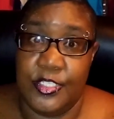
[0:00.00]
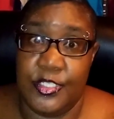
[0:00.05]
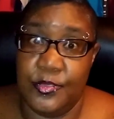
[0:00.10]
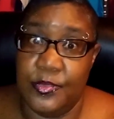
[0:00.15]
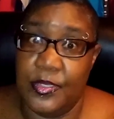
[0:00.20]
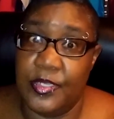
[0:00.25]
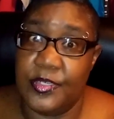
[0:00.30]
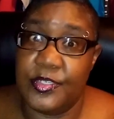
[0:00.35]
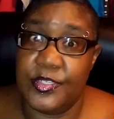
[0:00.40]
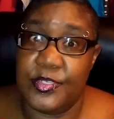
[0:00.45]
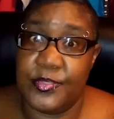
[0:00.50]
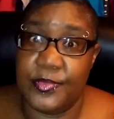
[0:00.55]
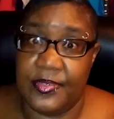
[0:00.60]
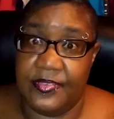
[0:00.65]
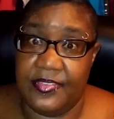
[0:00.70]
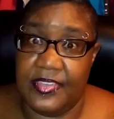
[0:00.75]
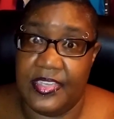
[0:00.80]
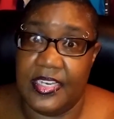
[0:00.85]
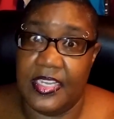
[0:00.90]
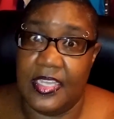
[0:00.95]

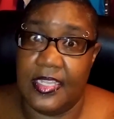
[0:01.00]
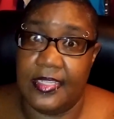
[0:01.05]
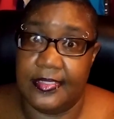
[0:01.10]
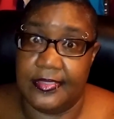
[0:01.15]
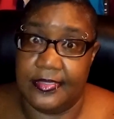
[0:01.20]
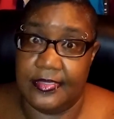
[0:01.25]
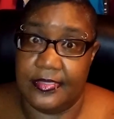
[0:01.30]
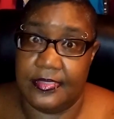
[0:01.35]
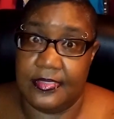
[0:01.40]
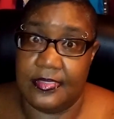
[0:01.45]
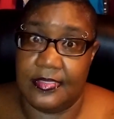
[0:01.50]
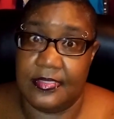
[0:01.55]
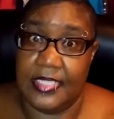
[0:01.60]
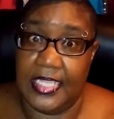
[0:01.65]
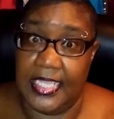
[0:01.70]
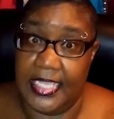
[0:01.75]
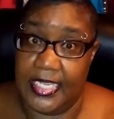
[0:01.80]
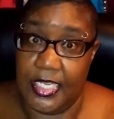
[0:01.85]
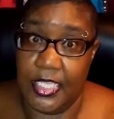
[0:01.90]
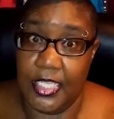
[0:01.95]
$225
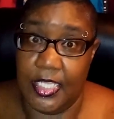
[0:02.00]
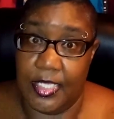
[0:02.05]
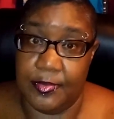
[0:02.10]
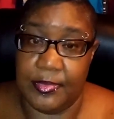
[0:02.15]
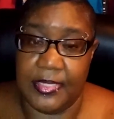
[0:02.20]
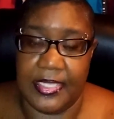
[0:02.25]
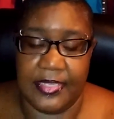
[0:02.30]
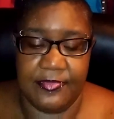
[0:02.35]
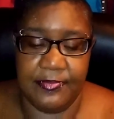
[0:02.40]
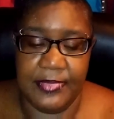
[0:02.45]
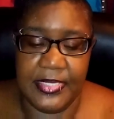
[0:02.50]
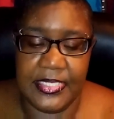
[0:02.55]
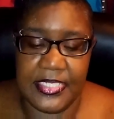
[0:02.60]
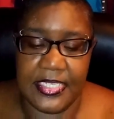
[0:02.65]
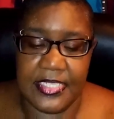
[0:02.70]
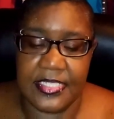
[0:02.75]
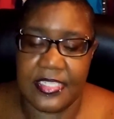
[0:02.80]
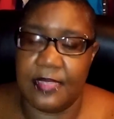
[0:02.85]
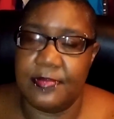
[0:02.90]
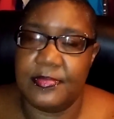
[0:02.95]
and up. Like if
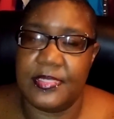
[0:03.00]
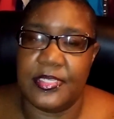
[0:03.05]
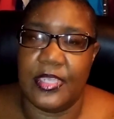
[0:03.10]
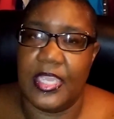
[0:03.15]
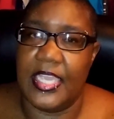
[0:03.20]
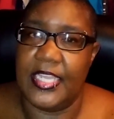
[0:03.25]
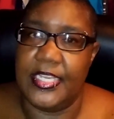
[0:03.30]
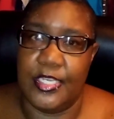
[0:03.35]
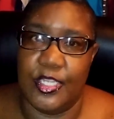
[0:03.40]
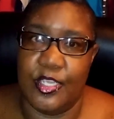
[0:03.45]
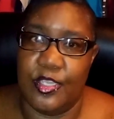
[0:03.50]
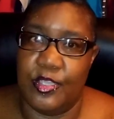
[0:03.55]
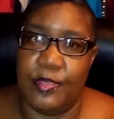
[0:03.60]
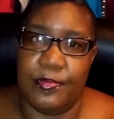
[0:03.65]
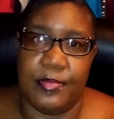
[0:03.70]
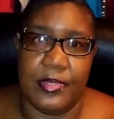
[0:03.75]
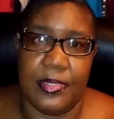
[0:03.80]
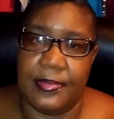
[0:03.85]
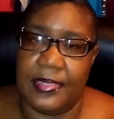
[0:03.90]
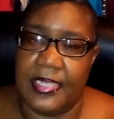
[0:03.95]
BTS comes here, I know
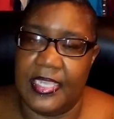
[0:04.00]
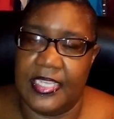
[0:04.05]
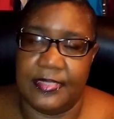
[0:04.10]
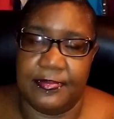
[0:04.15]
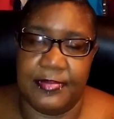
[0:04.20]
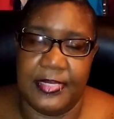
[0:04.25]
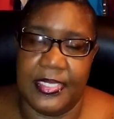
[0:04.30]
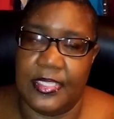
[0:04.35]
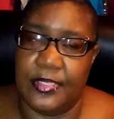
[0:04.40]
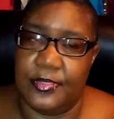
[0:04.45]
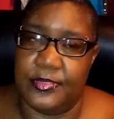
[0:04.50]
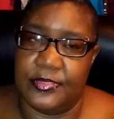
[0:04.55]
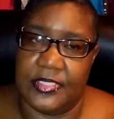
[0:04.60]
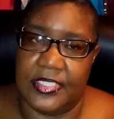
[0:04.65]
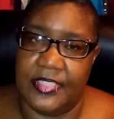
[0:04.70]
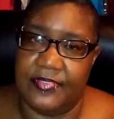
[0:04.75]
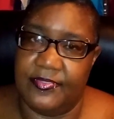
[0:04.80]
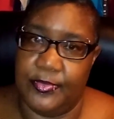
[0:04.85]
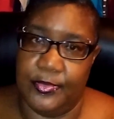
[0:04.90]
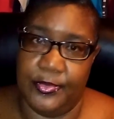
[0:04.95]
I'm probably gonna have to pay close to
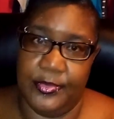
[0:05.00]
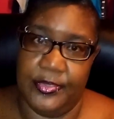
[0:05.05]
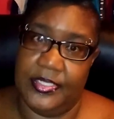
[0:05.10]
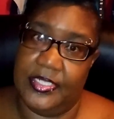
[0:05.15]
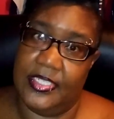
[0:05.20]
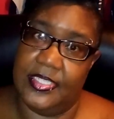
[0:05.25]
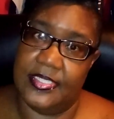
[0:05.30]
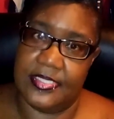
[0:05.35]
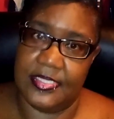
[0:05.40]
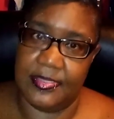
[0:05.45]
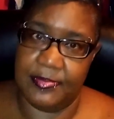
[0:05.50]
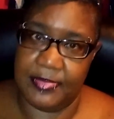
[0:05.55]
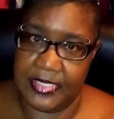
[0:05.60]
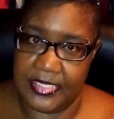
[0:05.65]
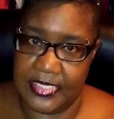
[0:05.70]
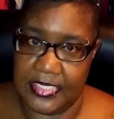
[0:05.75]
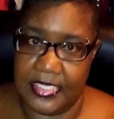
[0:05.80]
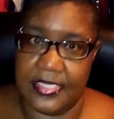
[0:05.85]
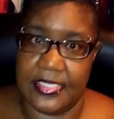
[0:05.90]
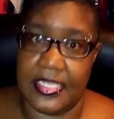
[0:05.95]
like $400 at
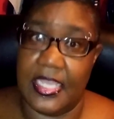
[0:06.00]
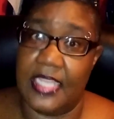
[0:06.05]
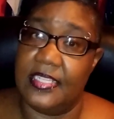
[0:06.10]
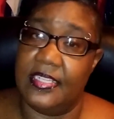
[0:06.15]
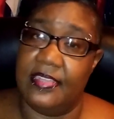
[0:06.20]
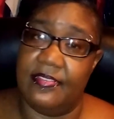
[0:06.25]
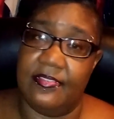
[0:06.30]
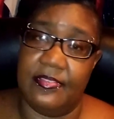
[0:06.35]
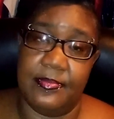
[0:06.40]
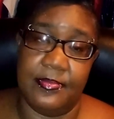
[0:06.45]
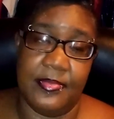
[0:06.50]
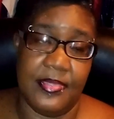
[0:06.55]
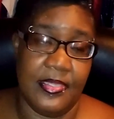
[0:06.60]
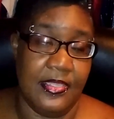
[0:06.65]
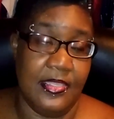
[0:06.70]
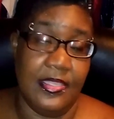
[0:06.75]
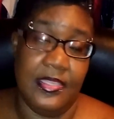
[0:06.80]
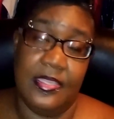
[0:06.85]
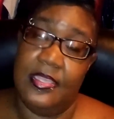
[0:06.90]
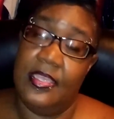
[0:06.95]
BTS. I love them,
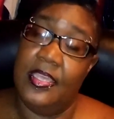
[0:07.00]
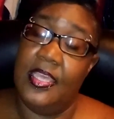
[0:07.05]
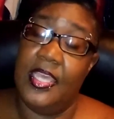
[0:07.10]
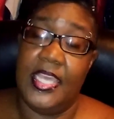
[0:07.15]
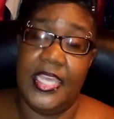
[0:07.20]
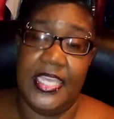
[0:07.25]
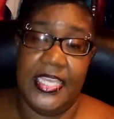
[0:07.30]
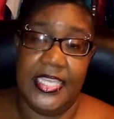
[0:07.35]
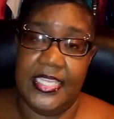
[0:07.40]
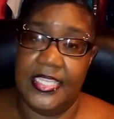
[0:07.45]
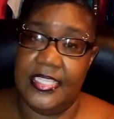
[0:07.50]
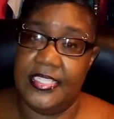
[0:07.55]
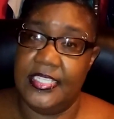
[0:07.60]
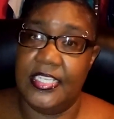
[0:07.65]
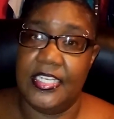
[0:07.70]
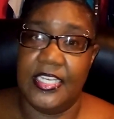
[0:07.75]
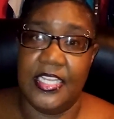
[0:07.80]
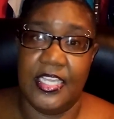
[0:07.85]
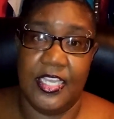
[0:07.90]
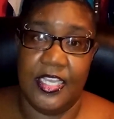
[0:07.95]

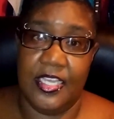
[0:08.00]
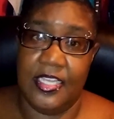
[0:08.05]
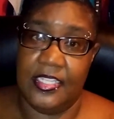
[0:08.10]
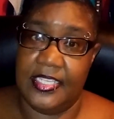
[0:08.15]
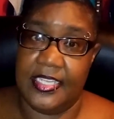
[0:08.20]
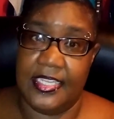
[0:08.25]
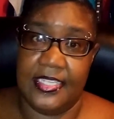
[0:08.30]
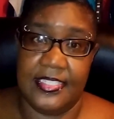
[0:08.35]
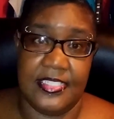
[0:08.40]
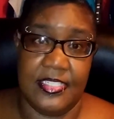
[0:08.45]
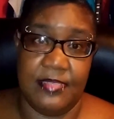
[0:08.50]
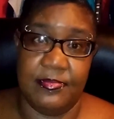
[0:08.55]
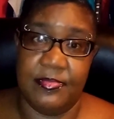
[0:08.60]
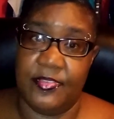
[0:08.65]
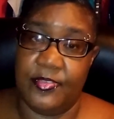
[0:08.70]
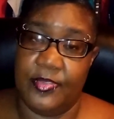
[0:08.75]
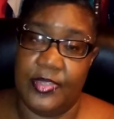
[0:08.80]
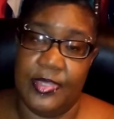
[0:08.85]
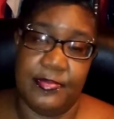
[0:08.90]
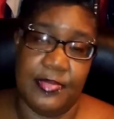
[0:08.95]
and like I said
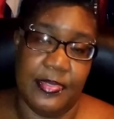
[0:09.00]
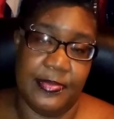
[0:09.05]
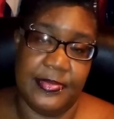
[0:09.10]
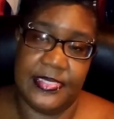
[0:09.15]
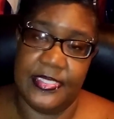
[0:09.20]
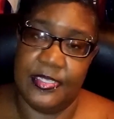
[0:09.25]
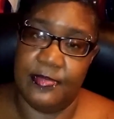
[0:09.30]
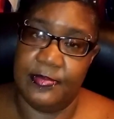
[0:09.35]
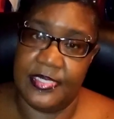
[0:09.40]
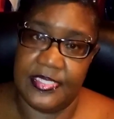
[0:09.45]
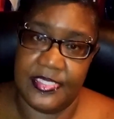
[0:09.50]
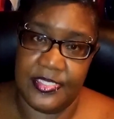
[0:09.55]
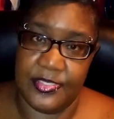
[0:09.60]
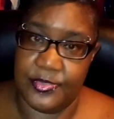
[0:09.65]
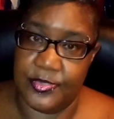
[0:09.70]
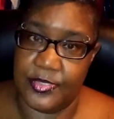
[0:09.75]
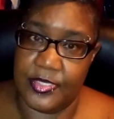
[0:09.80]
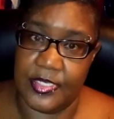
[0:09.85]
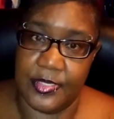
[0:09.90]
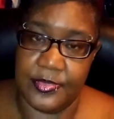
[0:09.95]
before, I'll probably sell my
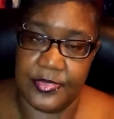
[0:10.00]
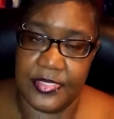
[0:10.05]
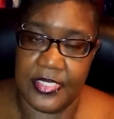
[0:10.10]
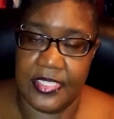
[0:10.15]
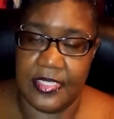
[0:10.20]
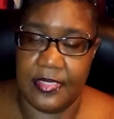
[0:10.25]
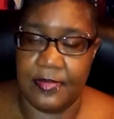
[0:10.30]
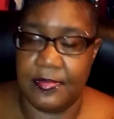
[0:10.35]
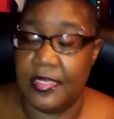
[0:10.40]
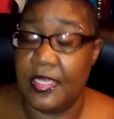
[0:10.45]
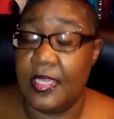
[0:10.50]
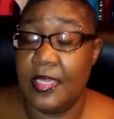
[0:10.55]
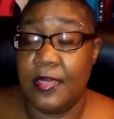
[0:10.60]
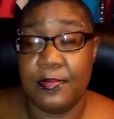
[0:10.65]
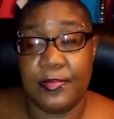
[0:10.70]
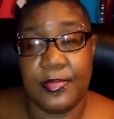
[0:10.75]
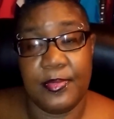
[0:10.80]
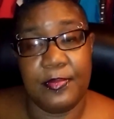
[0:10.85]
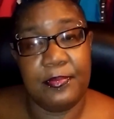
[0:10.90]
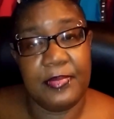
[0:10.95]
sister to go see them.
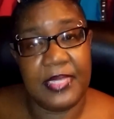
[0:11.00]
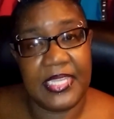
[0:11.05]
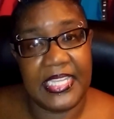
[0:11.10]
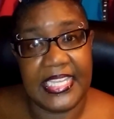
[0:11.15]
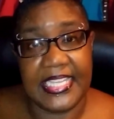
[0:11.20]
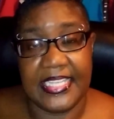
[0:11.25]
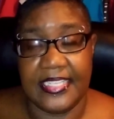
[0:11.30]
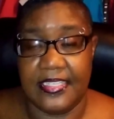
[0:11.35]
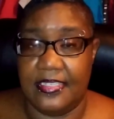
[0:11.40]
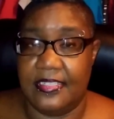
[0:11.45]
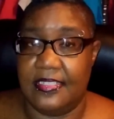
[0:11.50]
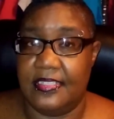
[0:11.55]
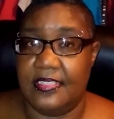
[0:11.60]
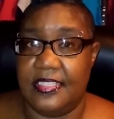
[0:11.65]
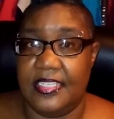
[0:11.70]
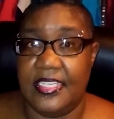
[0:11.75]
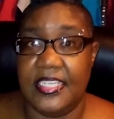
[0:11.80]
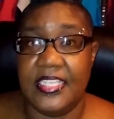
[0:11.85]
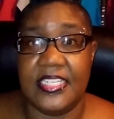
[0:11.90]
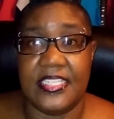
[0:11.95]
But man,
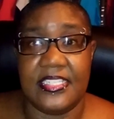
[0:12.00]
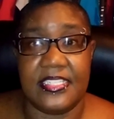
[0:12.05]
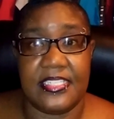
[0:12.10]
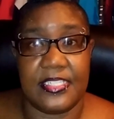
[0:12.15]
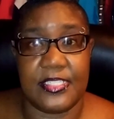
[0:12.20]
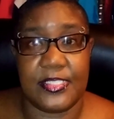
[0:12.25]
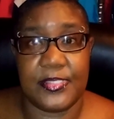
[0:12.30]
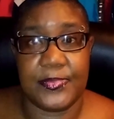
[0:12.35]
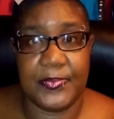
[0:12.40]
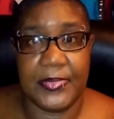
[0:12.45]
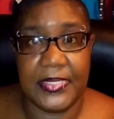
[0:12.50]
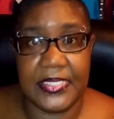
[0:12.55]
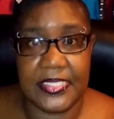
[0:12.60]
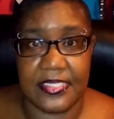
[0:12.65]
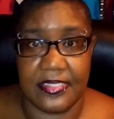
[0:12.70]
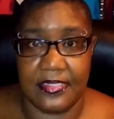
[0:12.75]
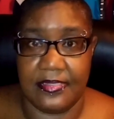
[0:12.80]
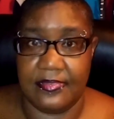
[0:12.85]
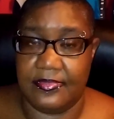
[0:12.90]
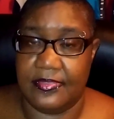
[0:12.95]
it is
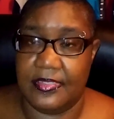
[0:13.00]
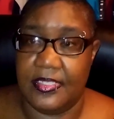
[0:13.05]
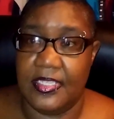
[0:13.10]
expensive.